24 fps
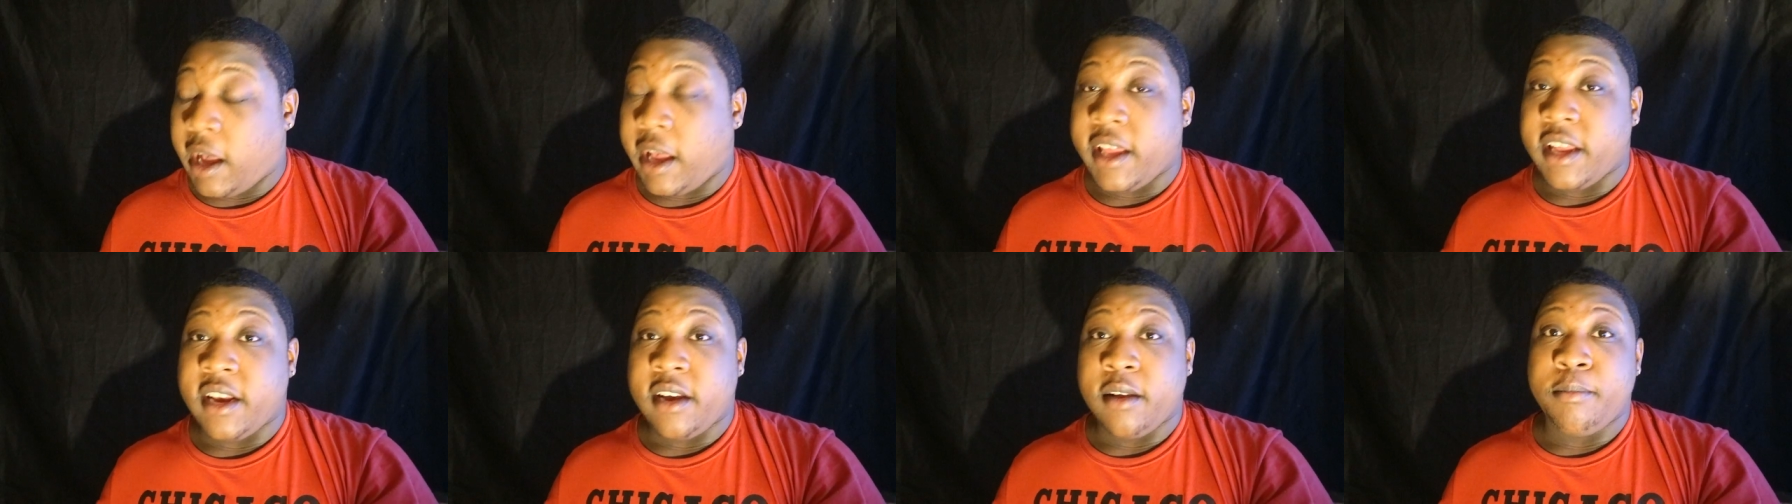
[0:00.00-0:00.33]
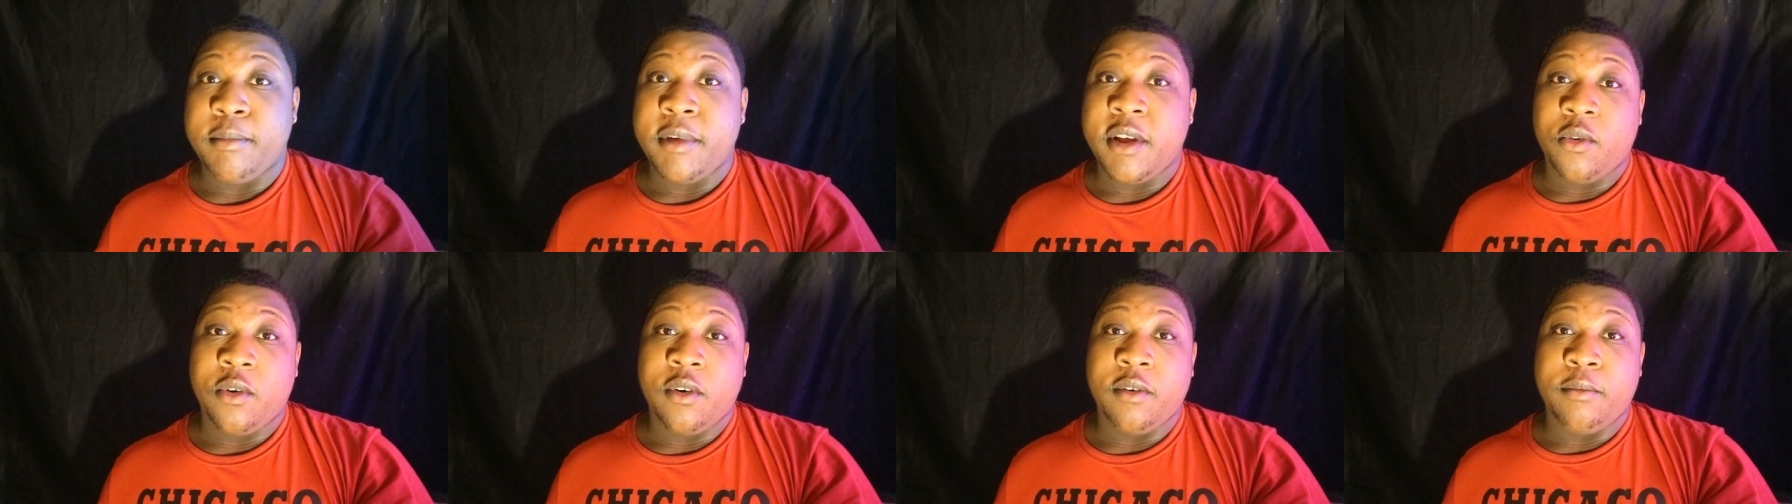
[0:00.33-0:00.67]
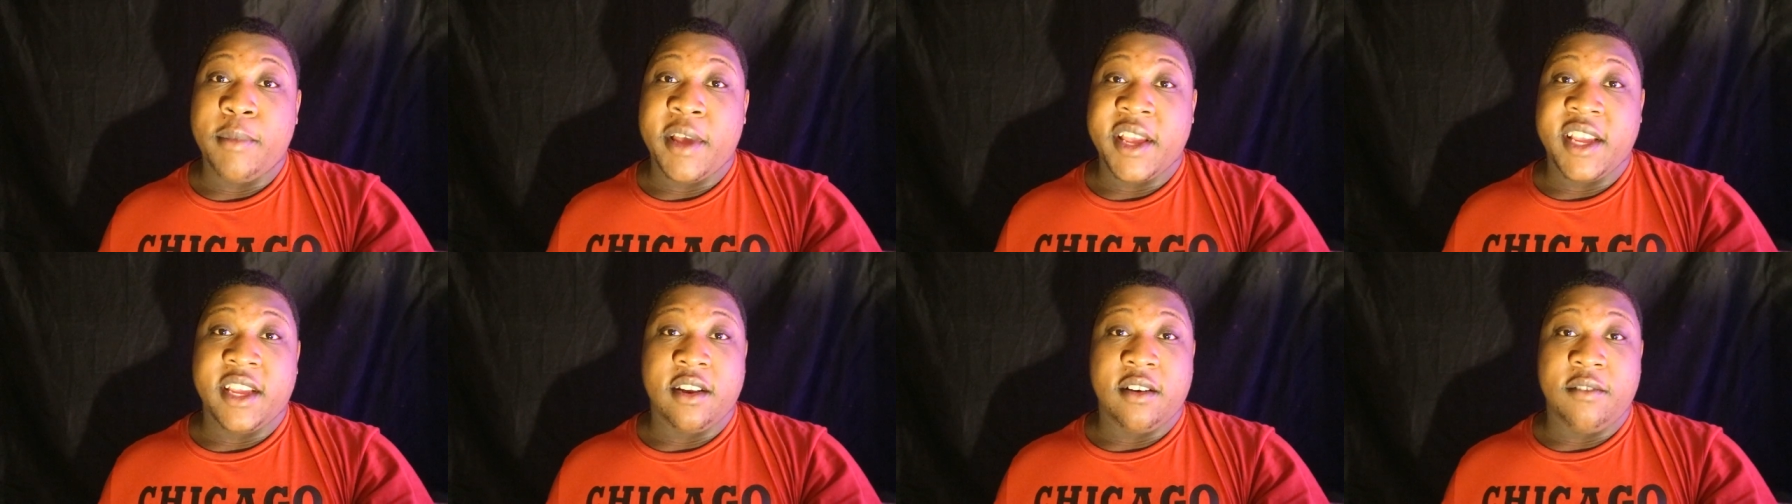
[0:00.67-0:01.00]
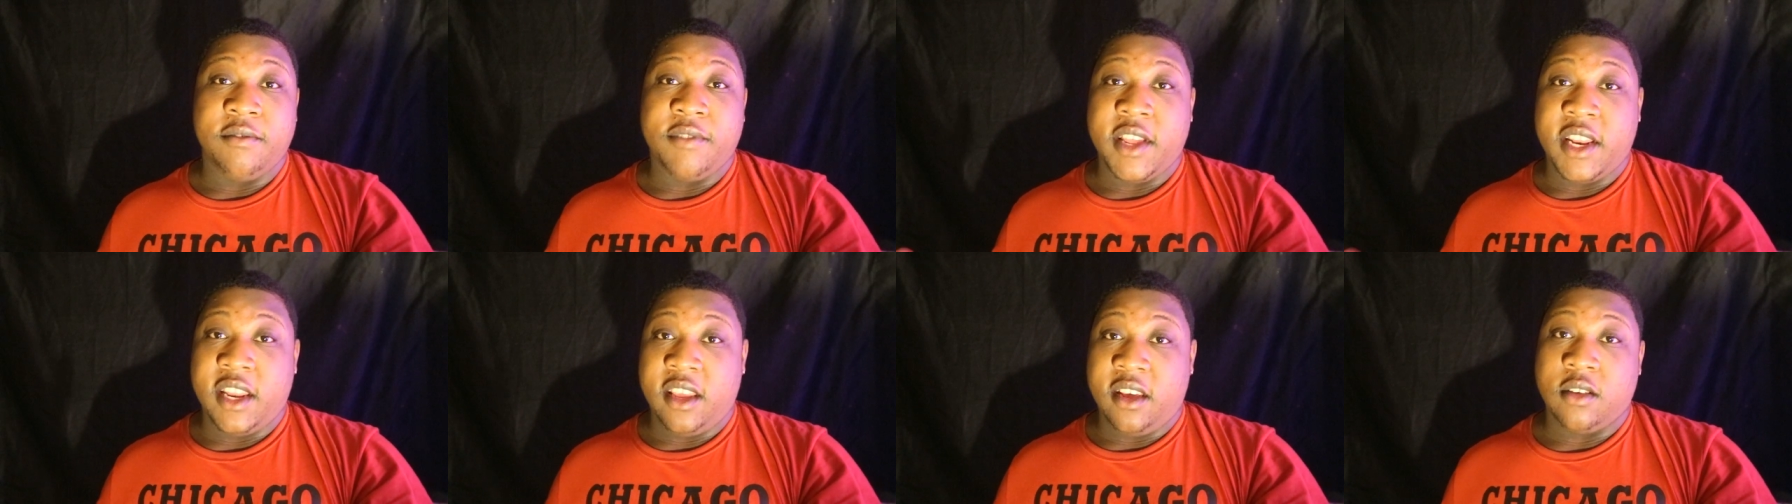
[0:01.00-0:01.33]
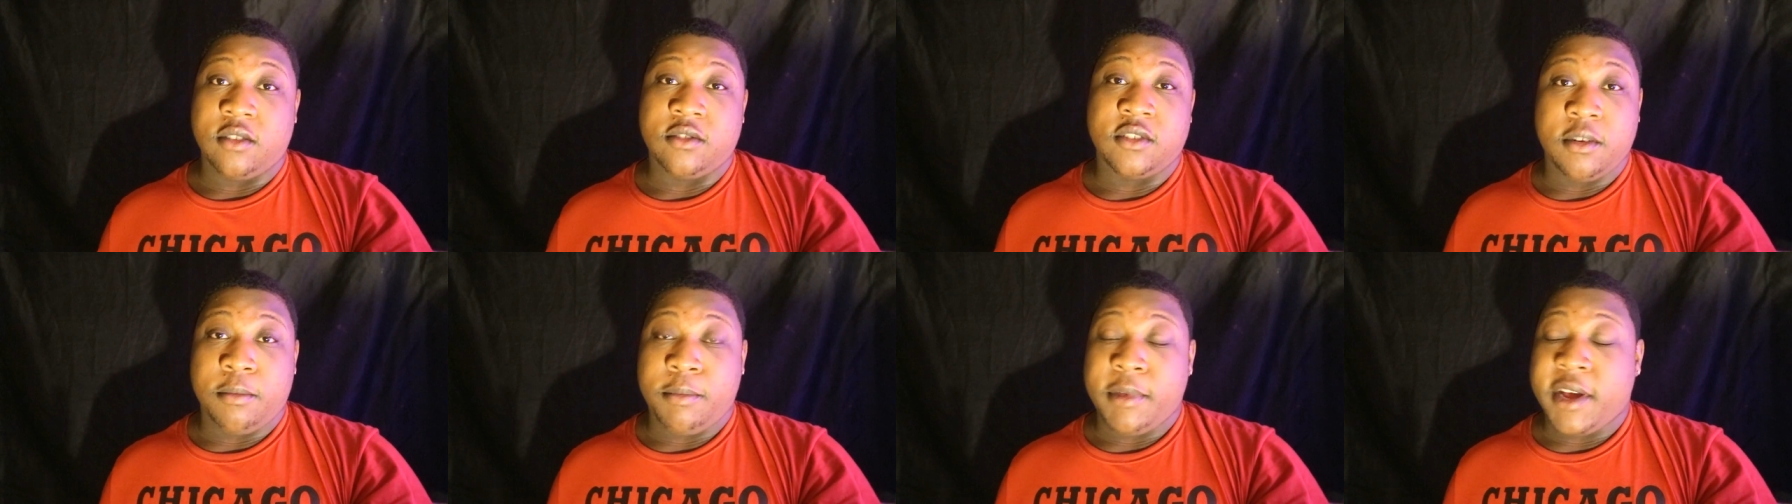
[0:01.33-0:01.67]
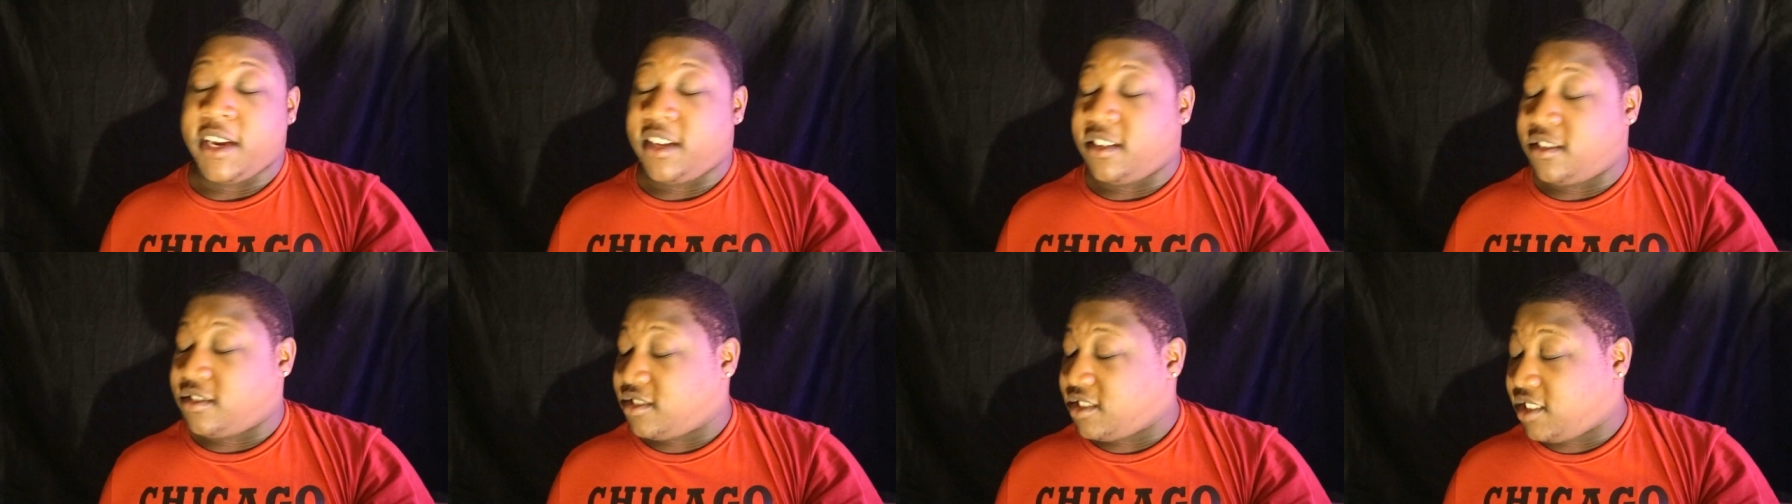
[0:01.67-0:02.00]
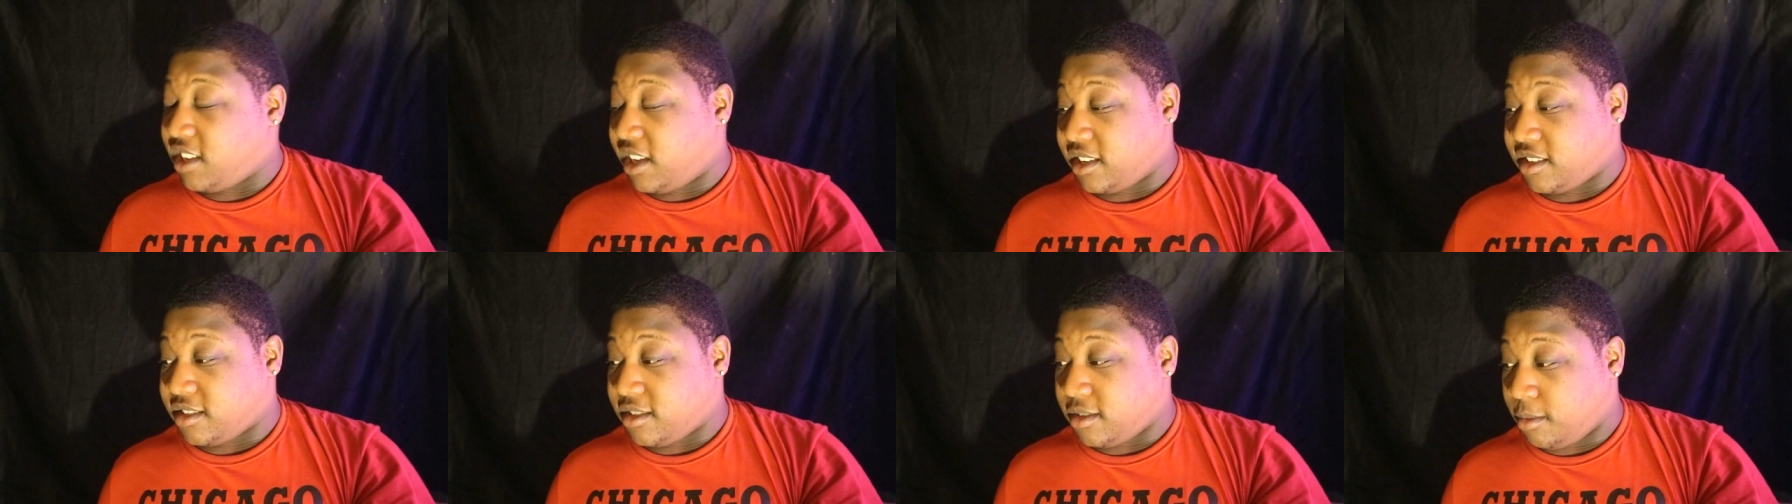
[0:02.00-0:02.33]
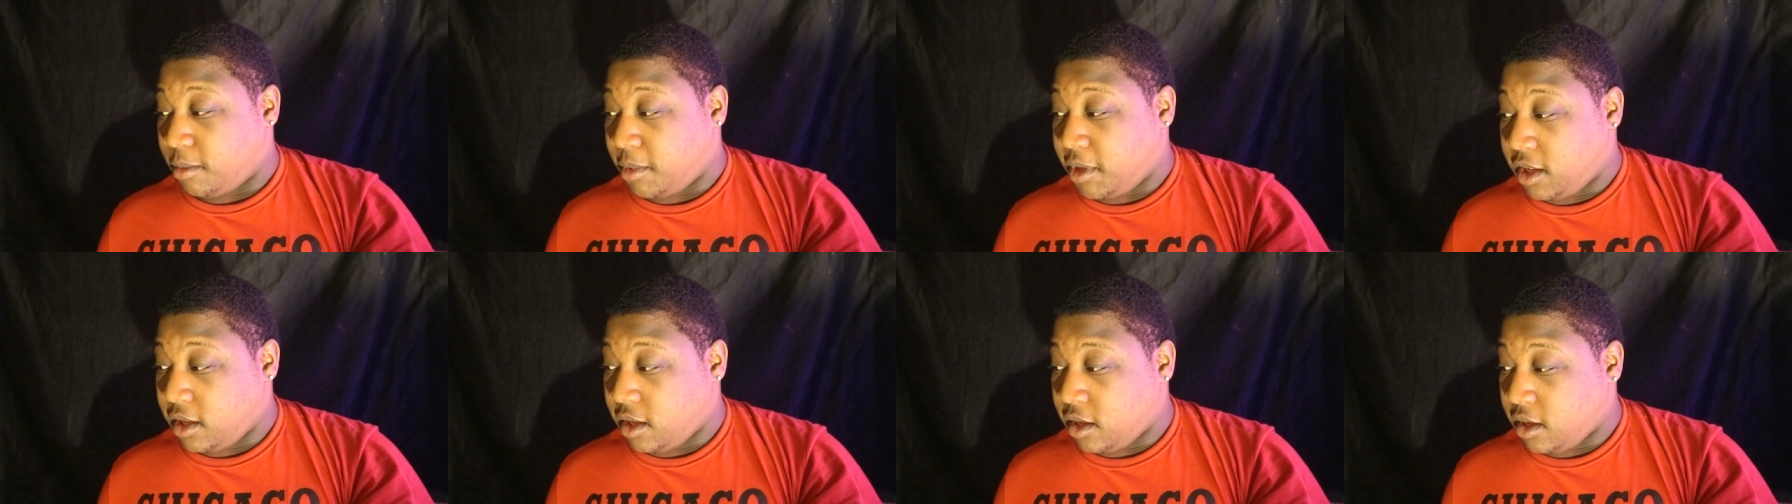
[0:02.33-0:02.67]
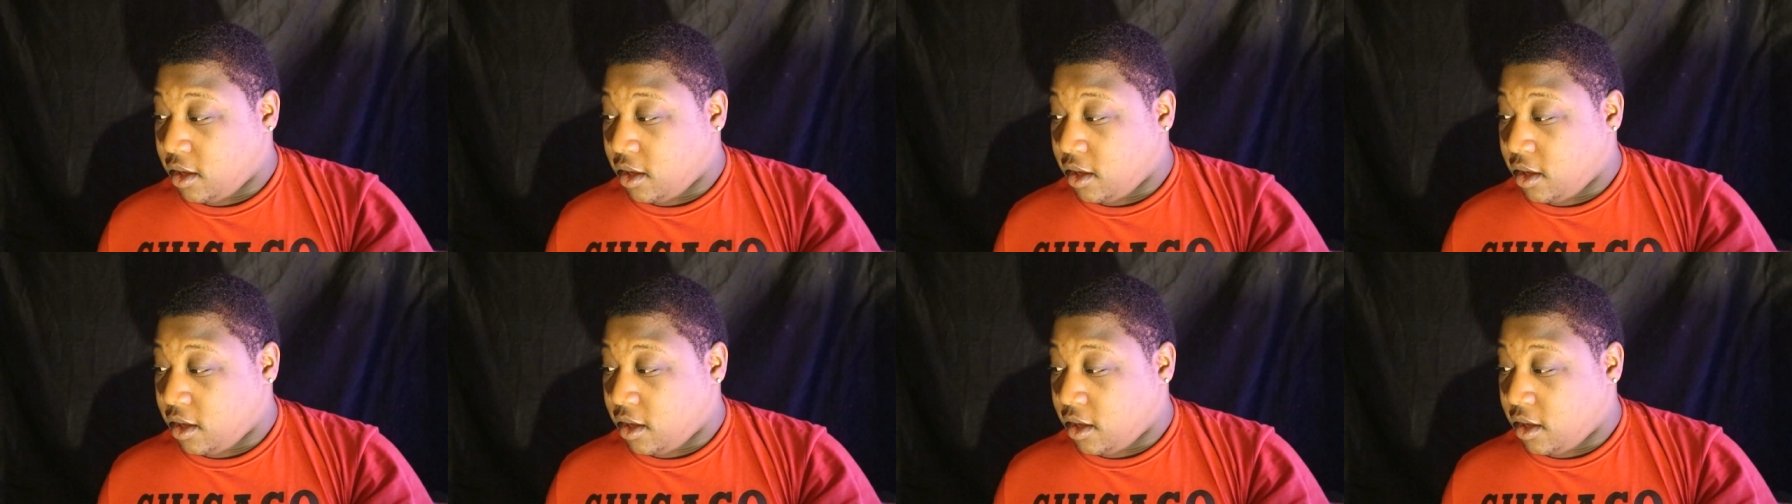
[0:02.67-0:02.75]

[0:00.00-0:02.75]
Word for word: in the middle of making a video, somebody's texting me.